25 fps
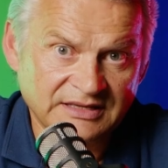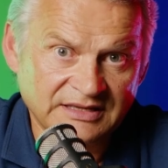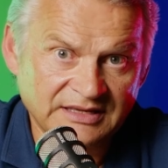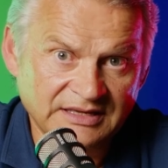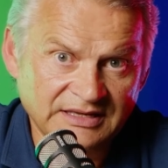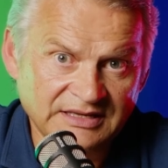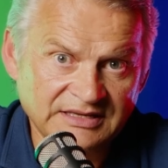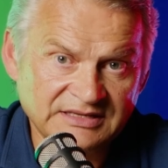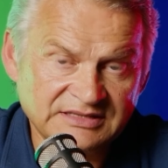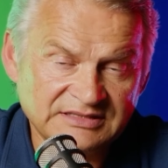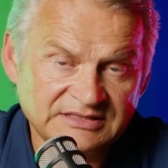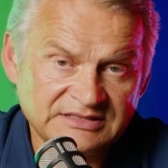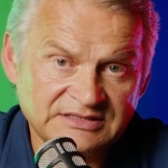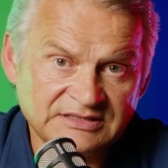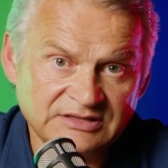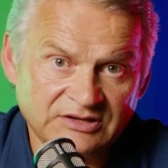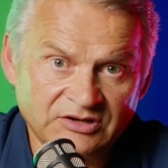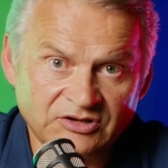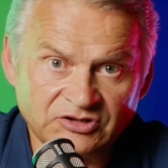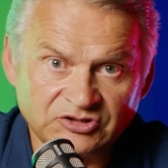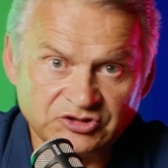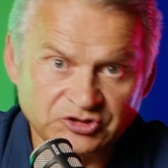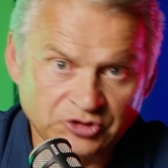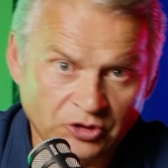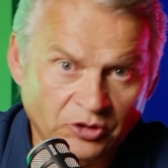is
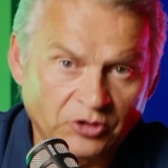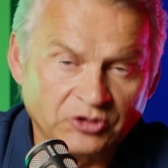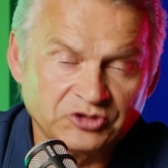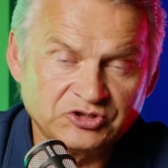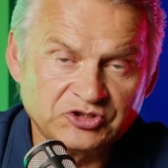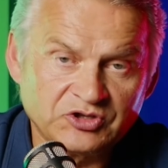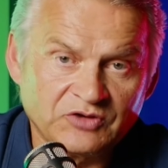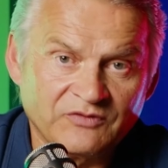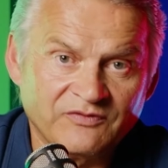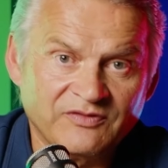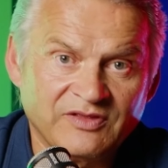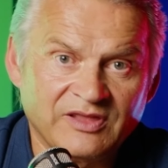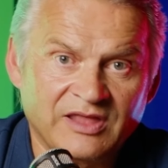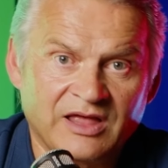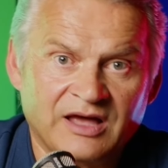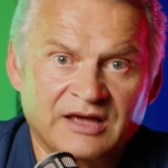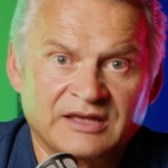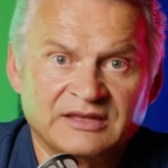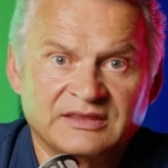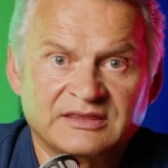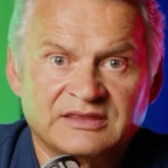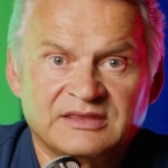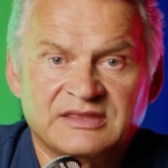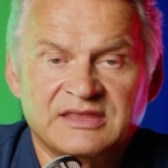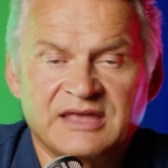a torch of
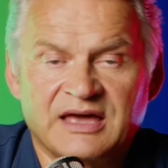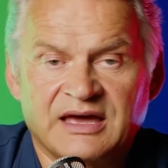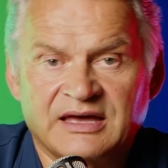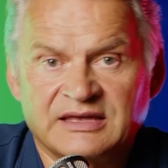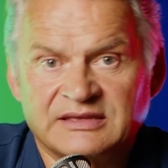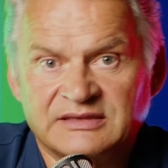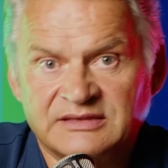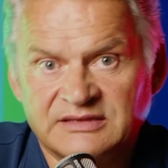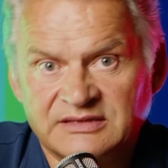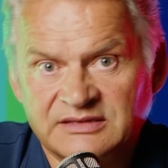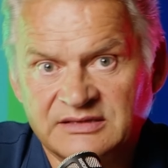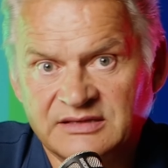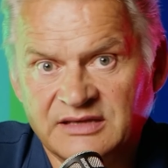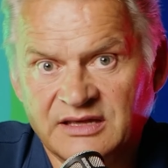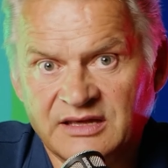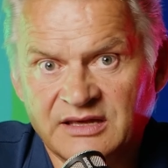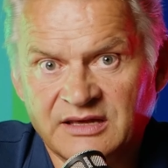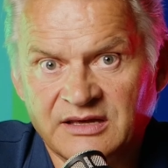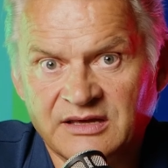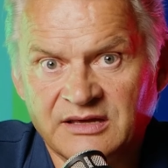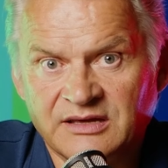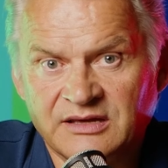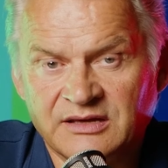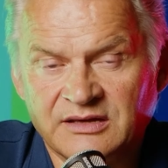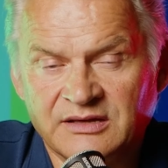light that,
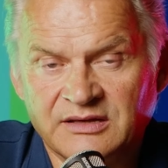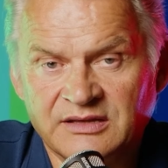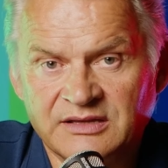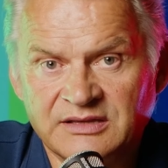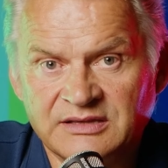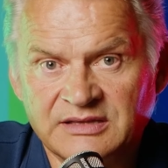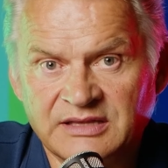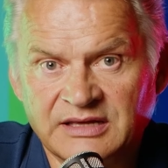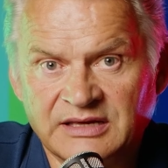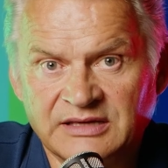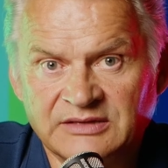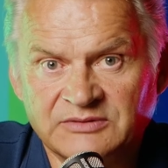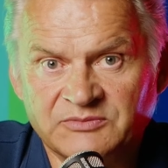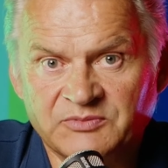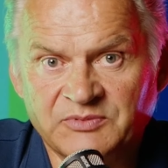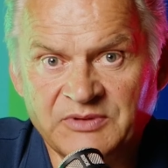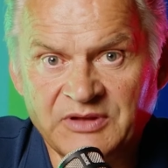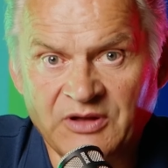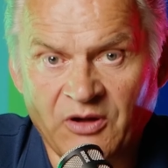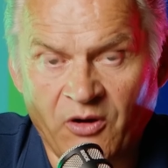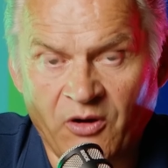uh, that we